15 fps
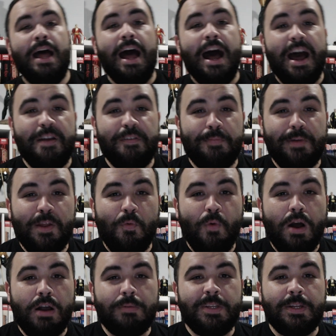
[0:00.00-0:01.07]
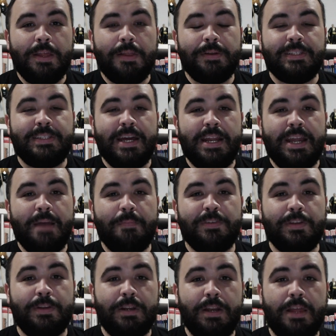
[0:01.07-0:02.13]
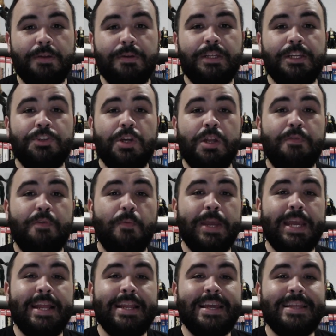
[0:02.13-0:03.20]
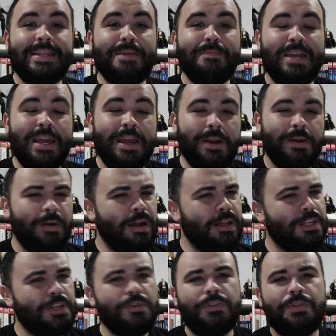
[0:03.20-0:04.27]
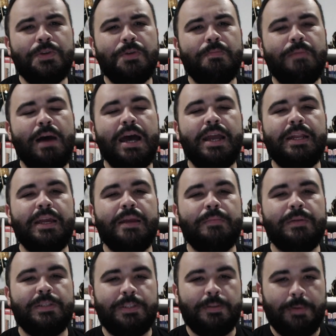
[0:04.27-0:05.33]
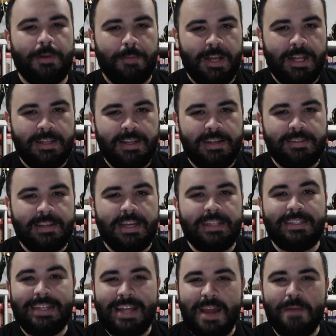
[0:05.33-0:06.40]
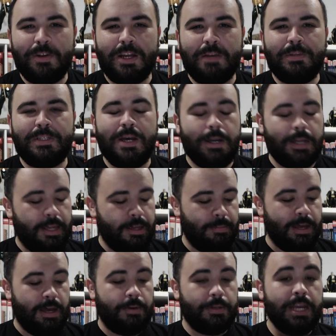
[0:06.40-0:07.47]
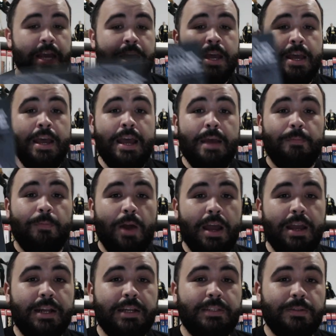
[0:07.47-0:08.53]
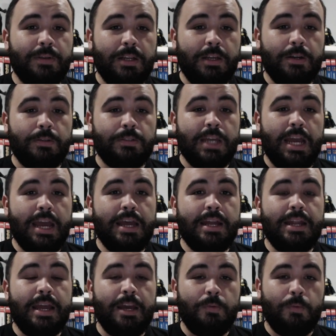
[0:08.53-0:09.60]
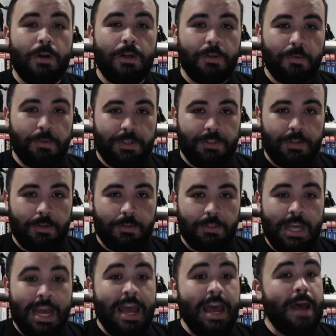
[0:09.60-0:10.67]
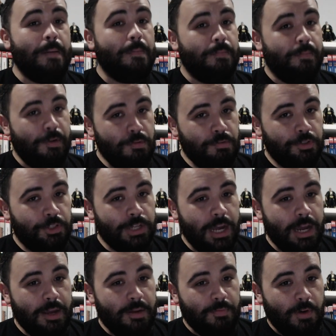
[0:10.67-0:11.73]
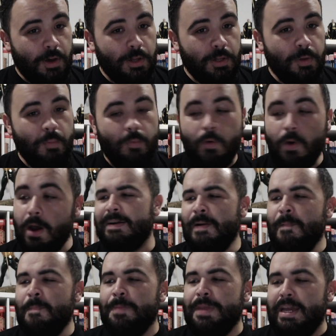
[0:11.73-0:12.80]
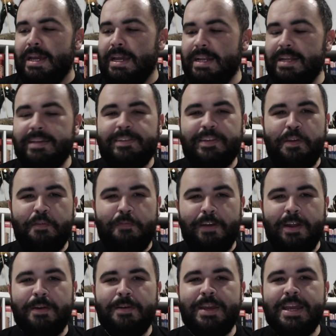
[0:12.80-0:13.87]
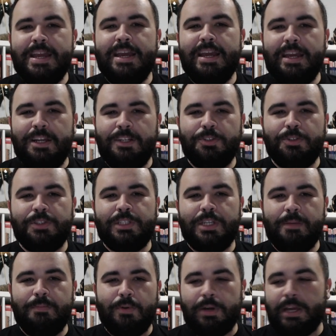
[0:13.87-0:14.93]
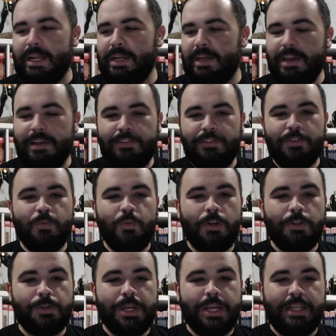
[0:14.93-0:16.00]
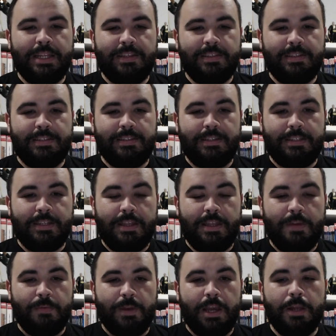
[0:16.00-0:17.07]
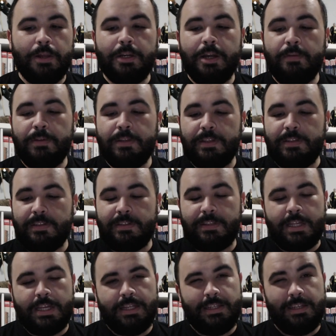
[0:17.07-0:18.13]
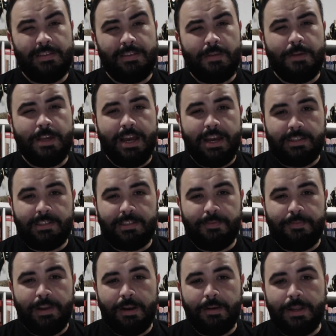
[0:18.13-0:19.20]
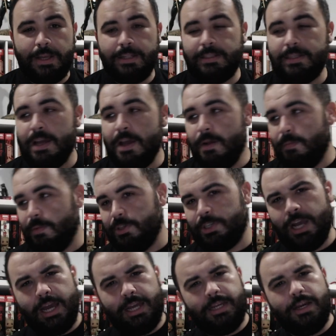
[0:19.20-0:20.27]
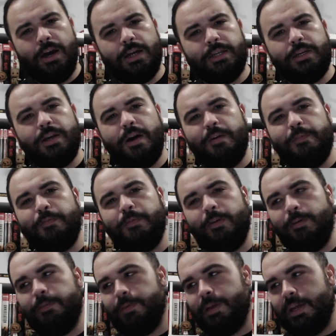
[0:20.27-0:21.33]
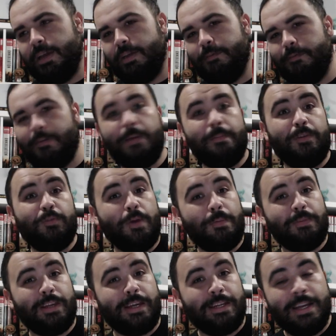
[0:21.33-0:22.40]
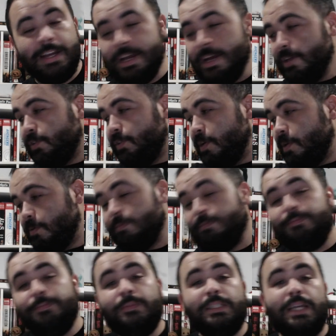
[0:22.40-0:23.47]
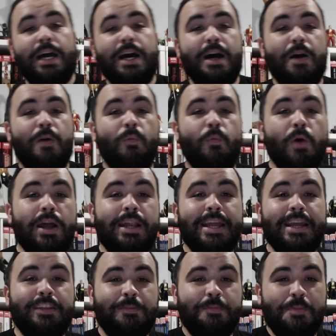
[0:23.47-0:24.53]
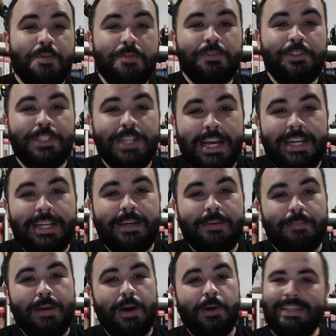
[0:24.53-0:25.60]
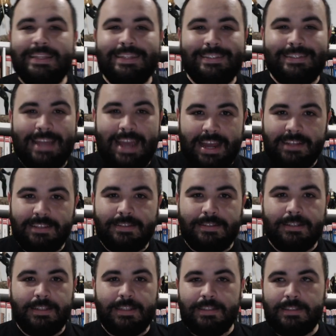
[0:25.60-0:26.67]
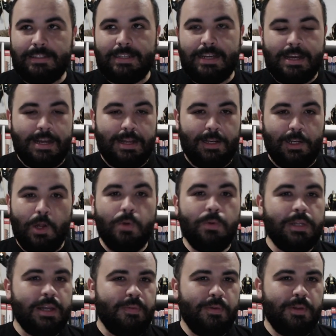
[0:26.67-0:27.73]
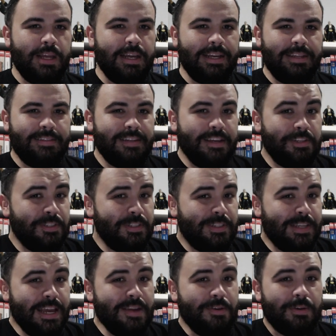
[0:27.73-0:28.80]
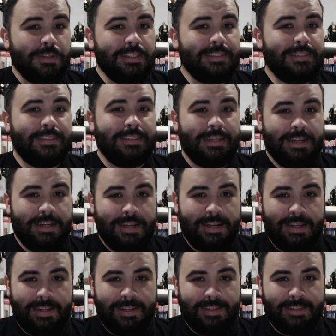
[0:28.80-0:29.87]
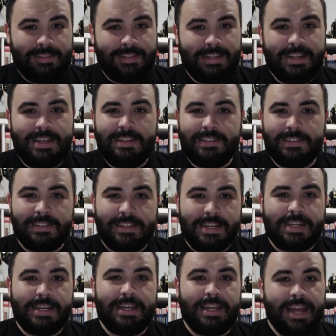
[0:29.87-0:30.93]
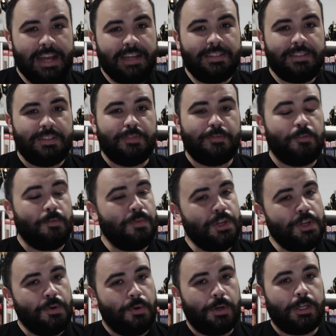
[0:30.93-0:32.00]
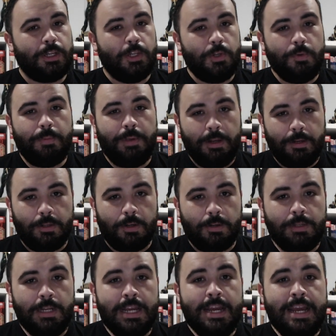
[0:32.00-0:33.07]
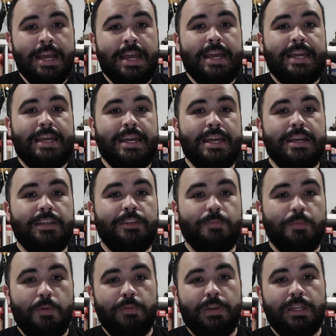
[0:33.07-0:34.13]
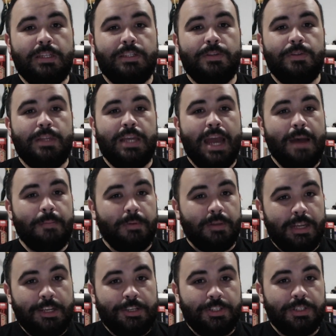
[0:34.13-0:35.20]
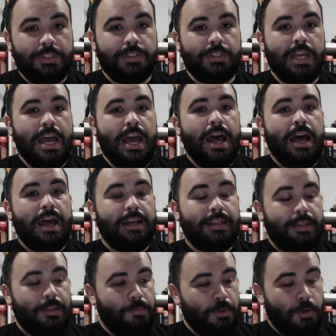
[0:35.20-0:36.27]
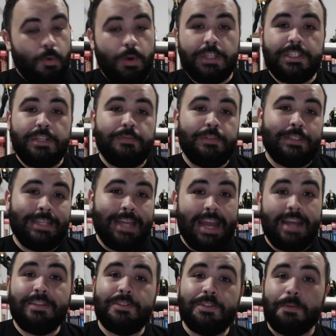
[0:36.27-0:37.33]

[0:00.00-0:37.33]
Hi everybody, welcome to another exciting episode, another edition of A Week in Geekdom here on YouTube. My name is Devon Menendez, and today we're going to be talking about Brian Azzarello's and Eduardo Risso's Moonshine Volume one. It is a very interesting book, and in case you're wondering, this isn't the regular cover, this is the D C B S variant, which I got off of a famous website. So, Uh, what is Moonshine about? This gangster, this uh, low level, I guess I should say, or this uh, city slick gangster from New York, Lou Pirlo, he is moving to the Appalachians at the request of his gangster